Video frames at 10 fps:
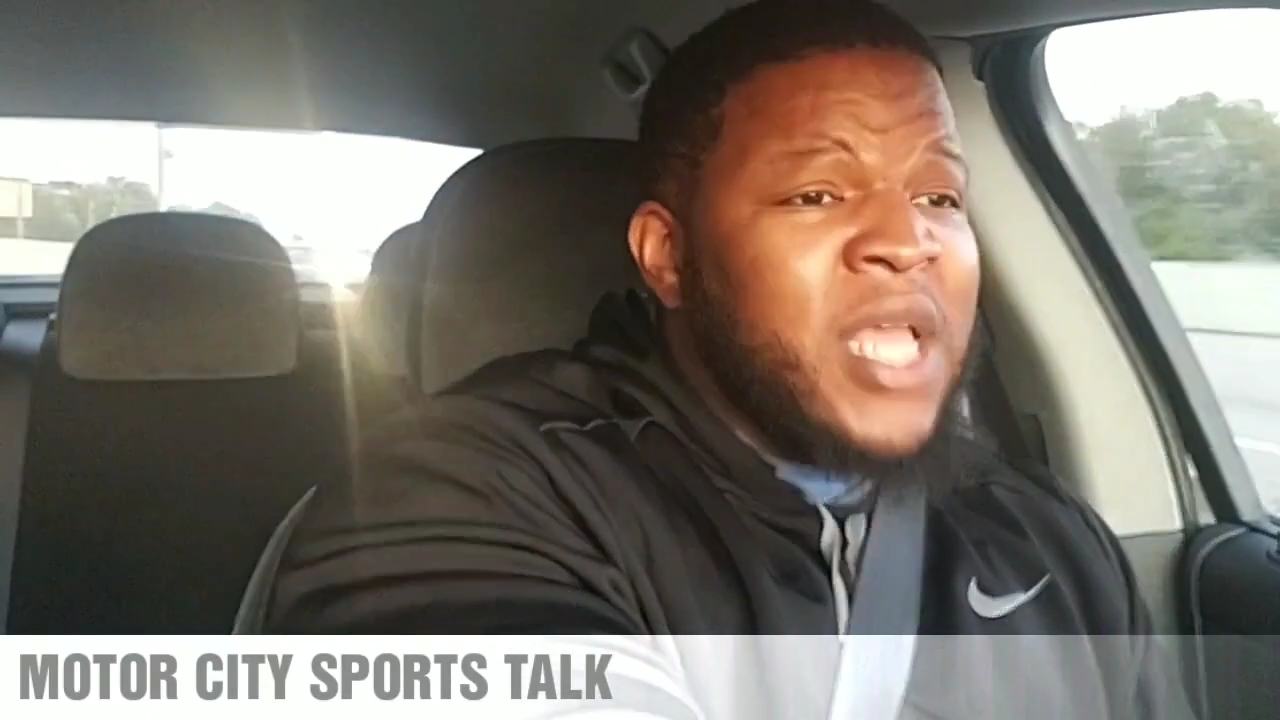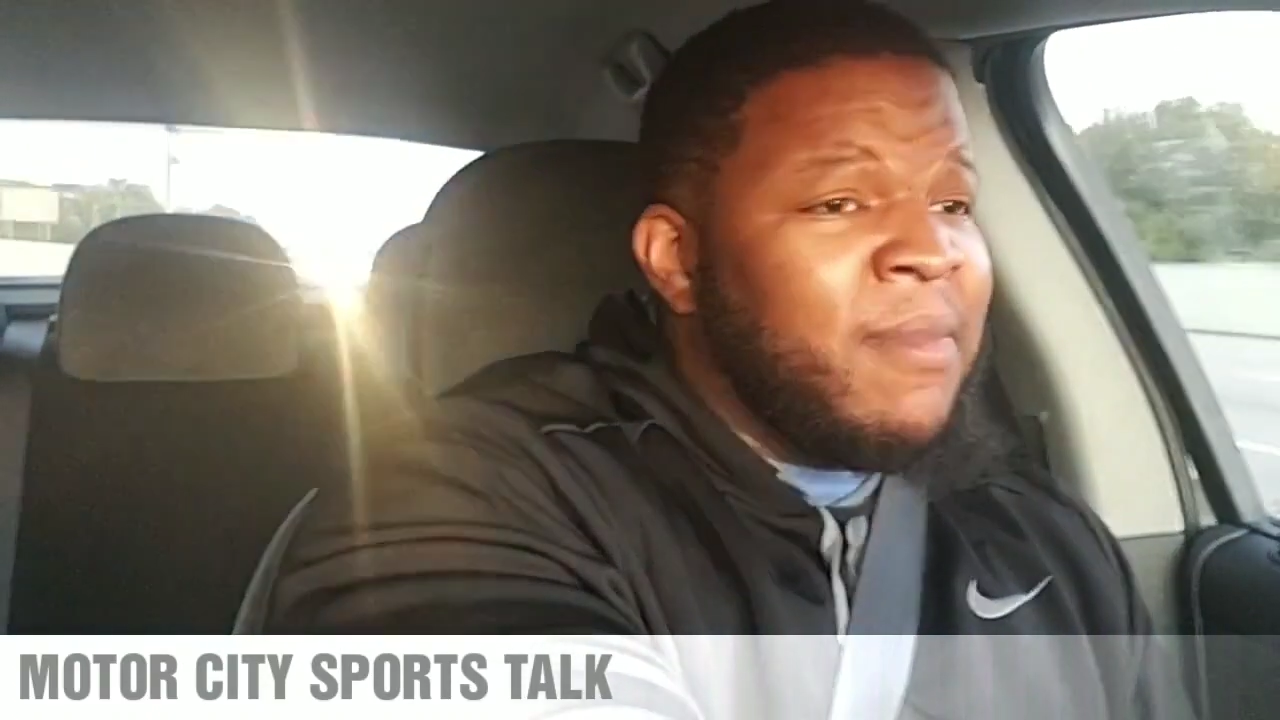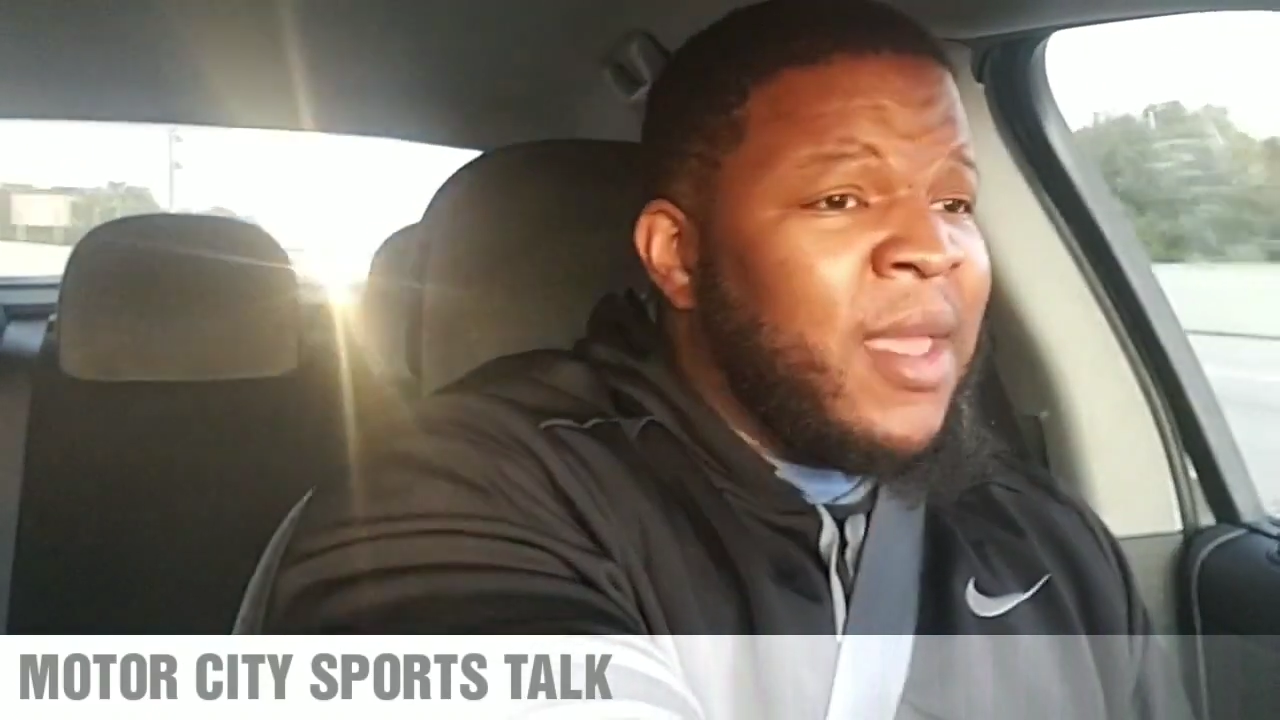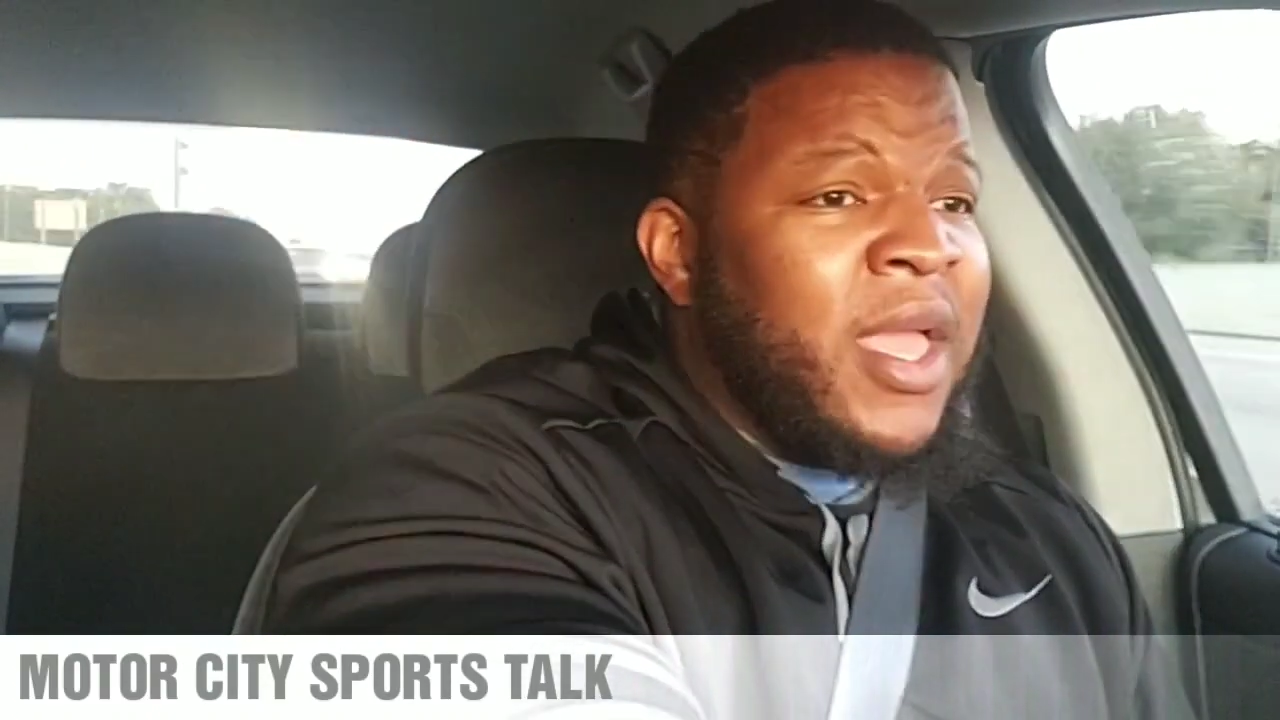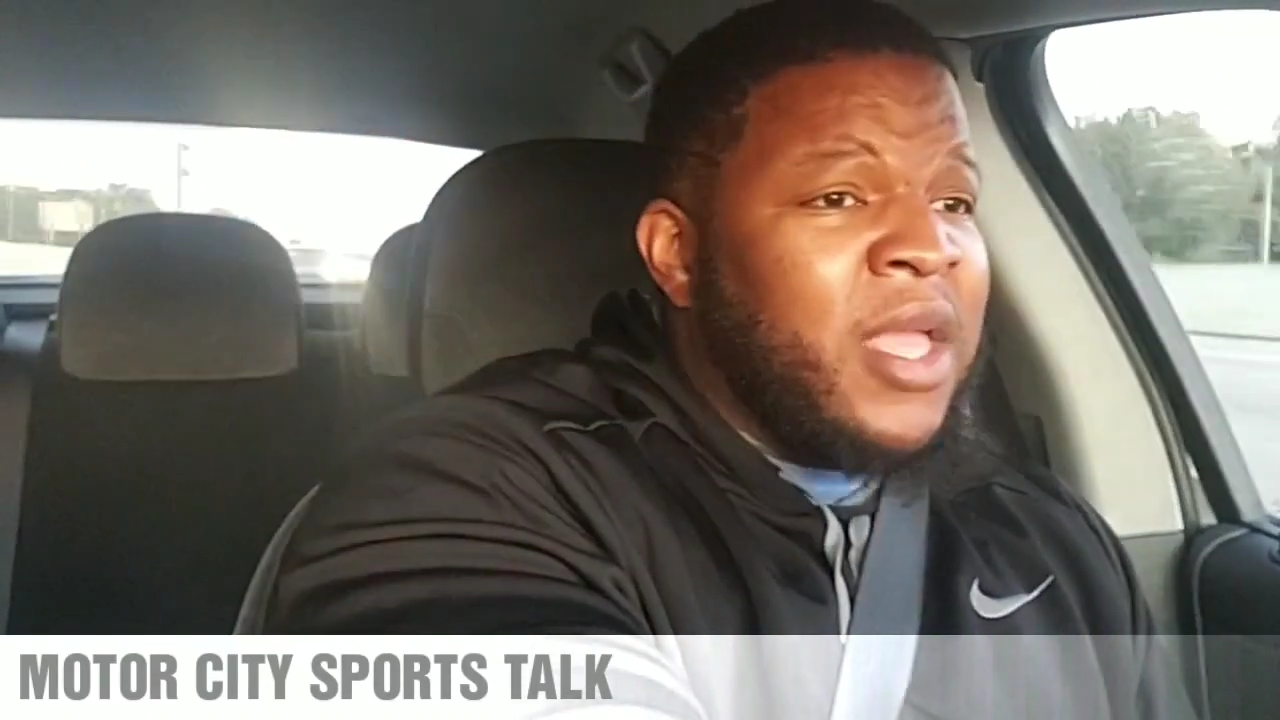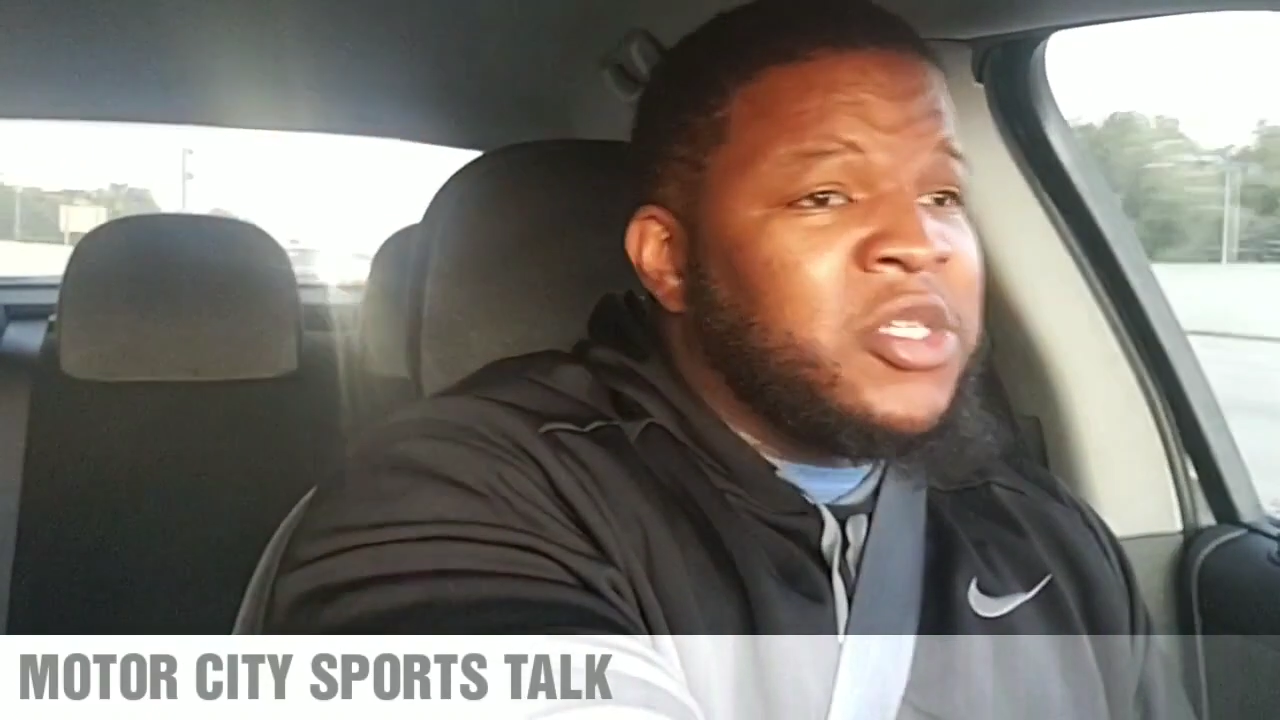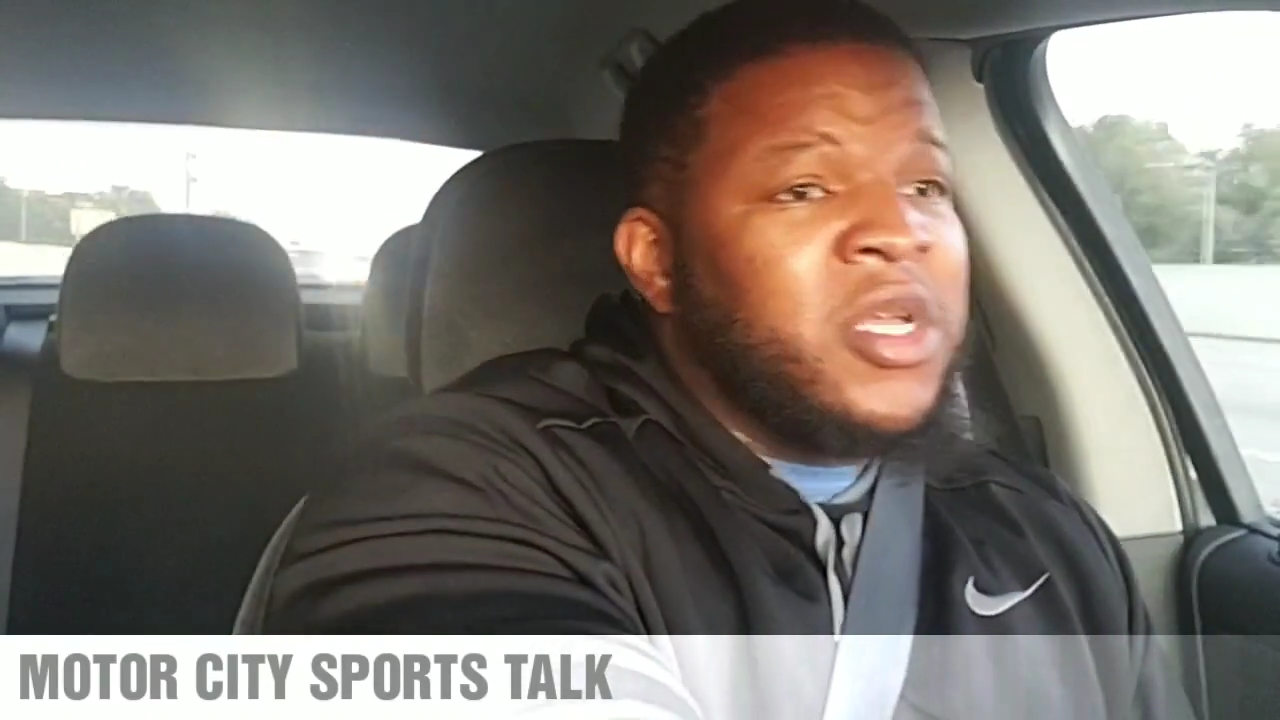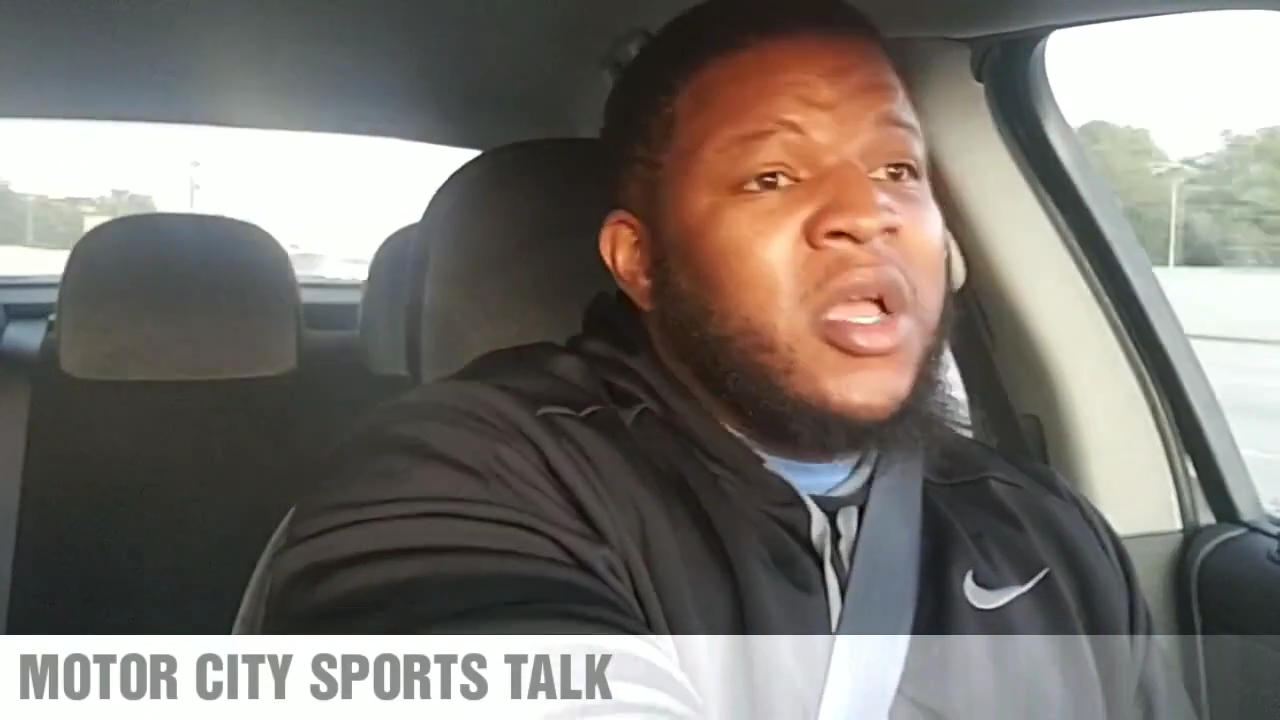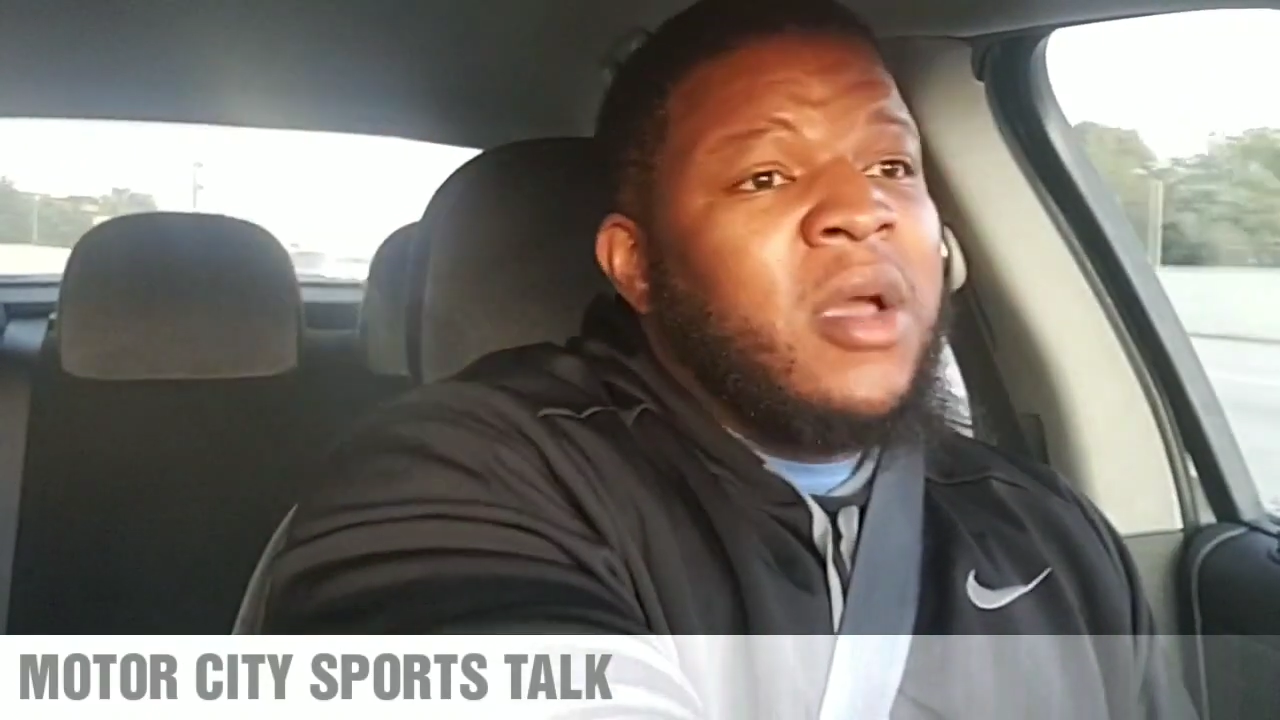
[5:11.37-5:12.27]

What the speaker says: same age.